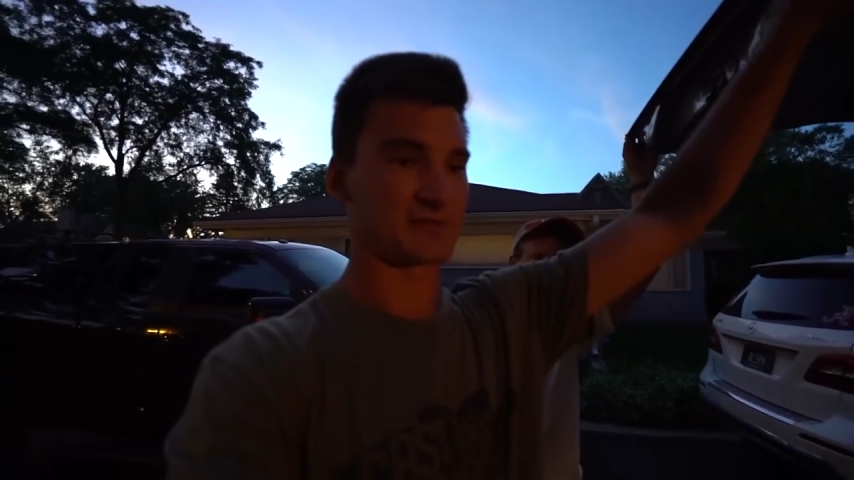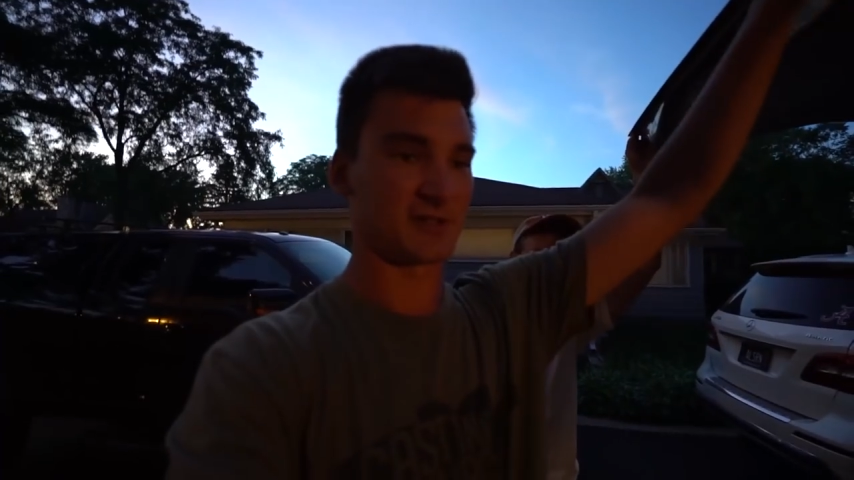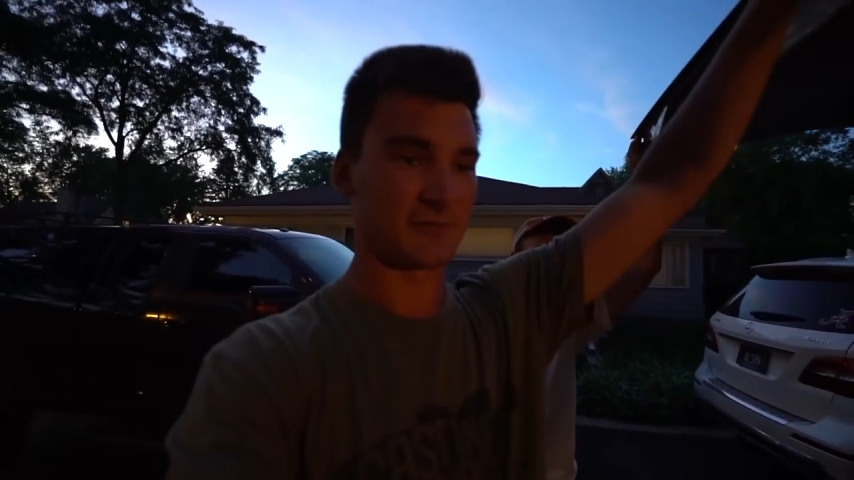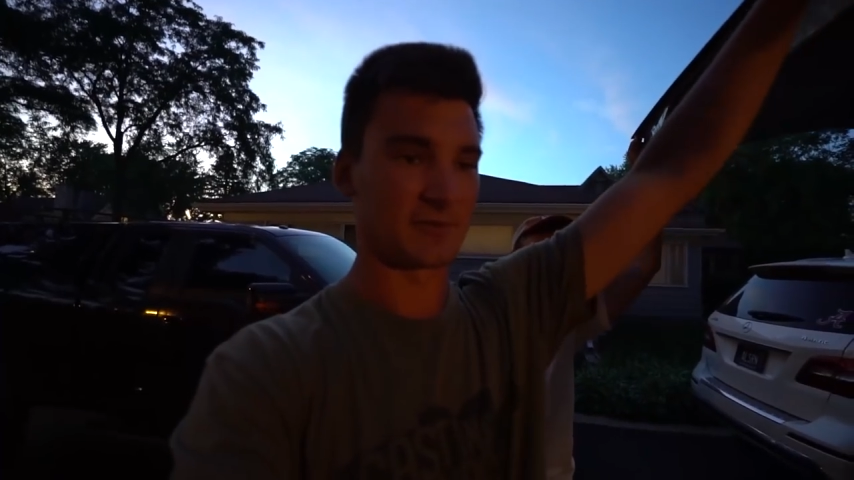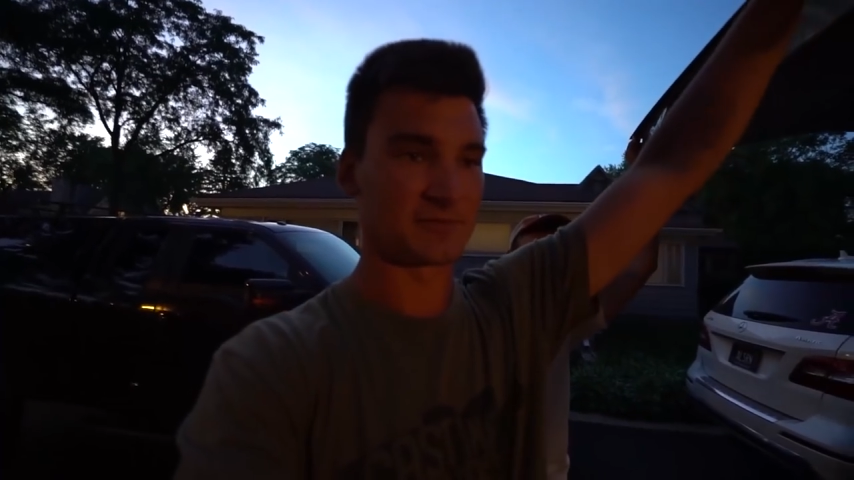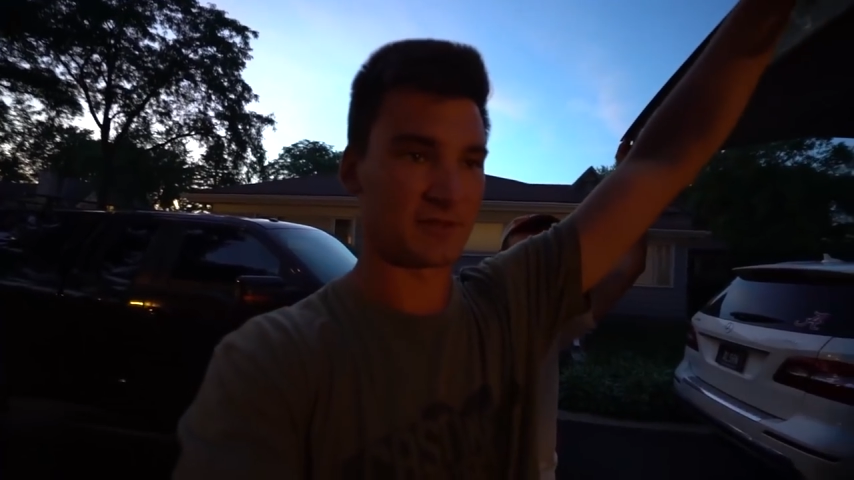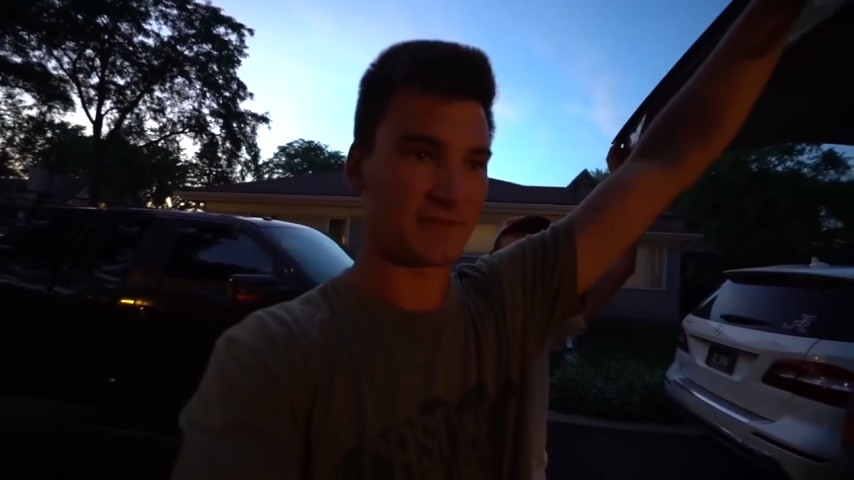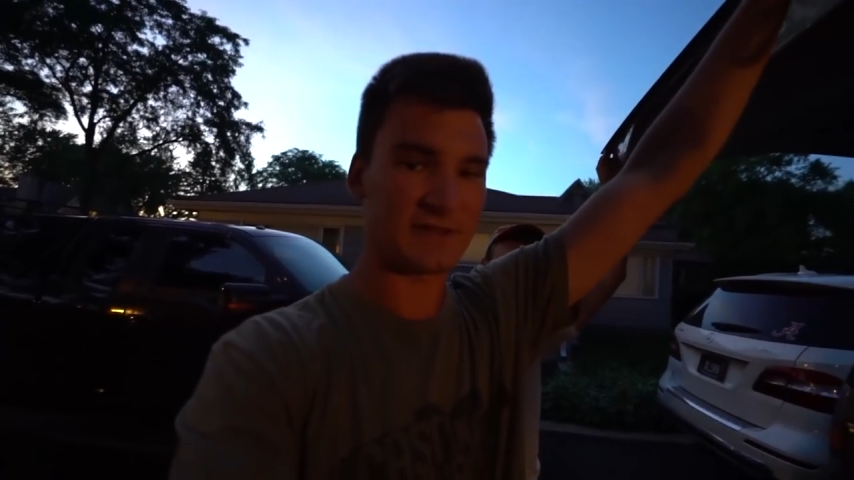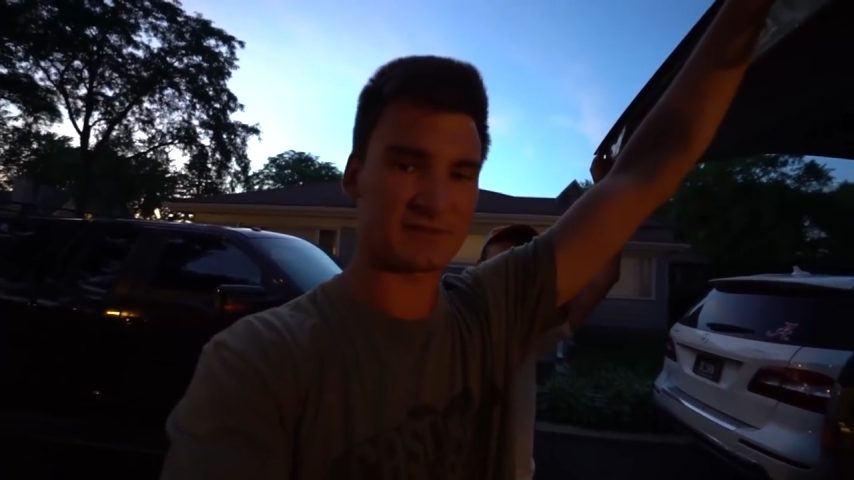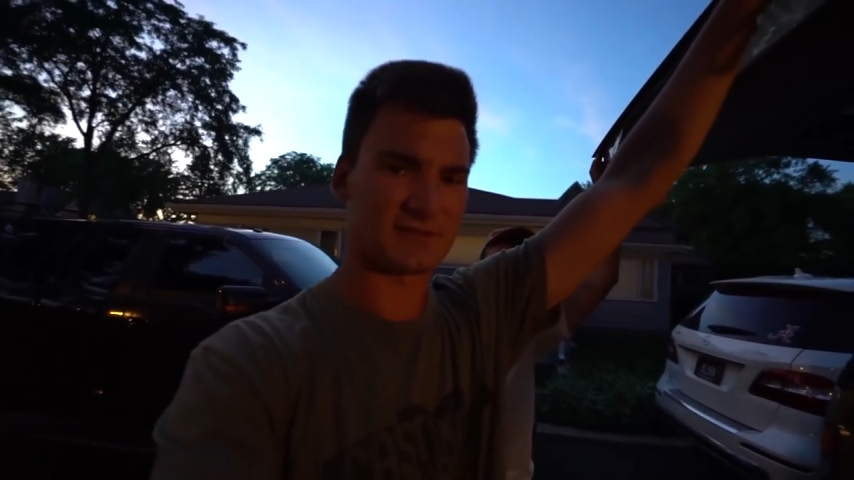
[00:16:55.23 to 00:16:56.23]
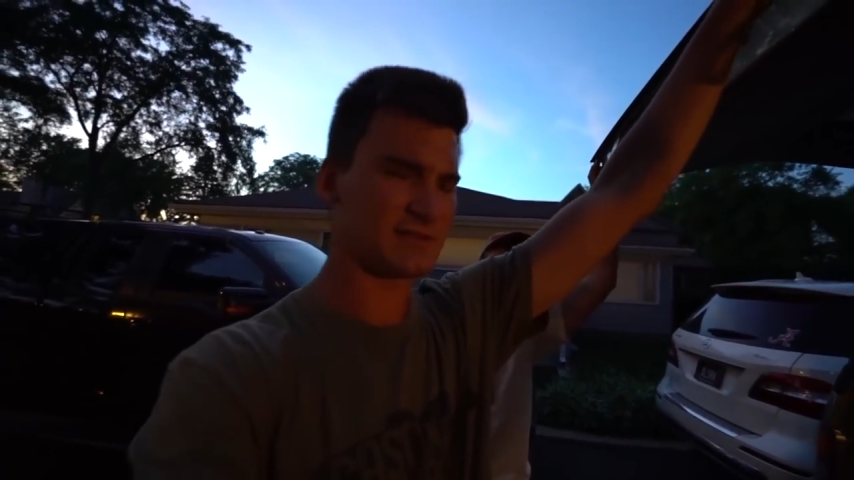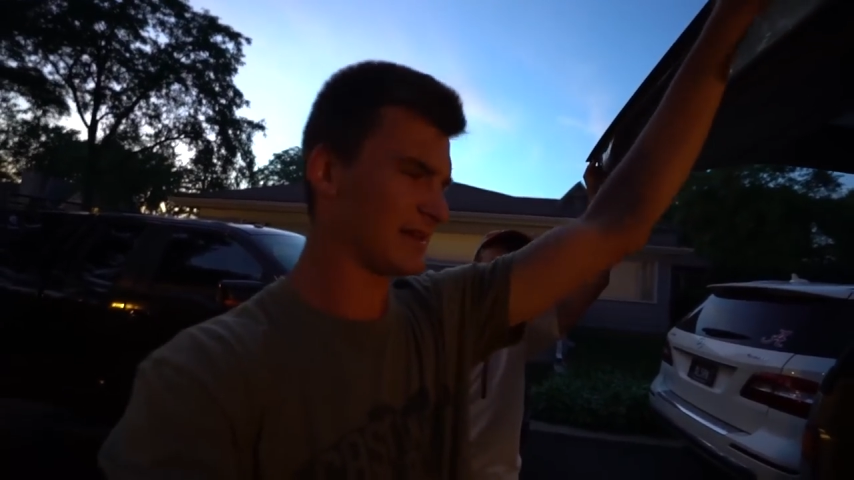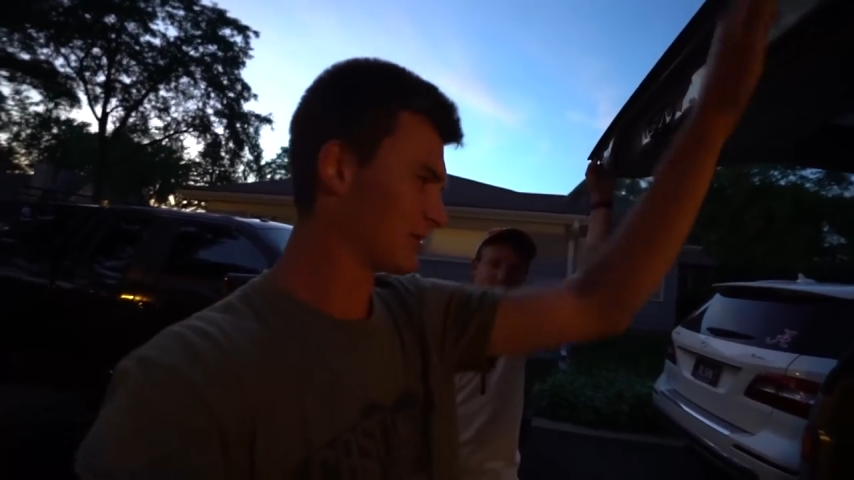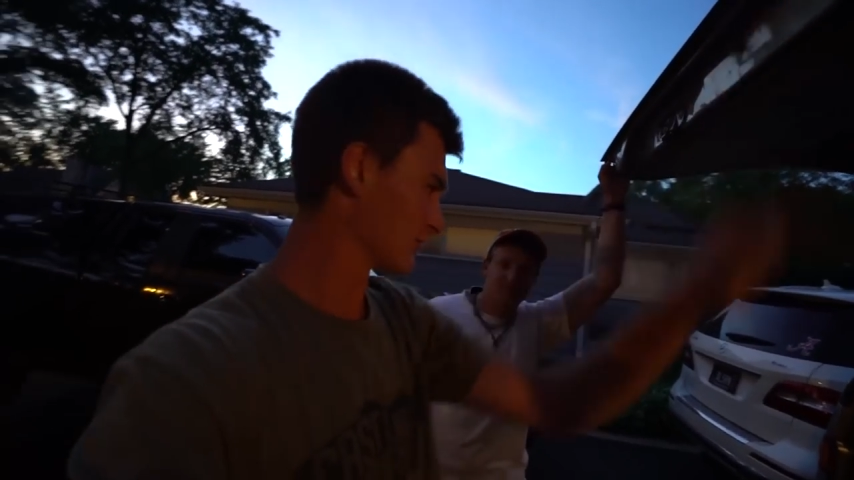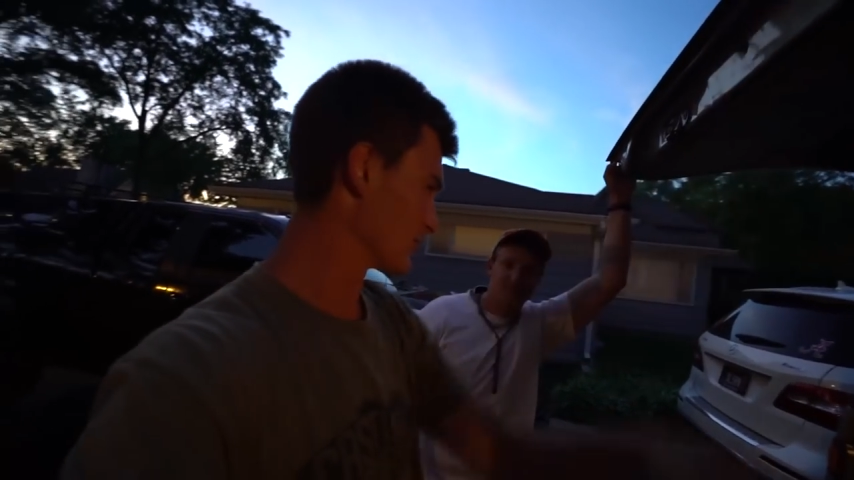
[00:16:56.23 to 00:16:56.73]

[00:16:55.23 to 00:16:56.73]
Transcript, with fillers: suburbs, I think it's it's in Elk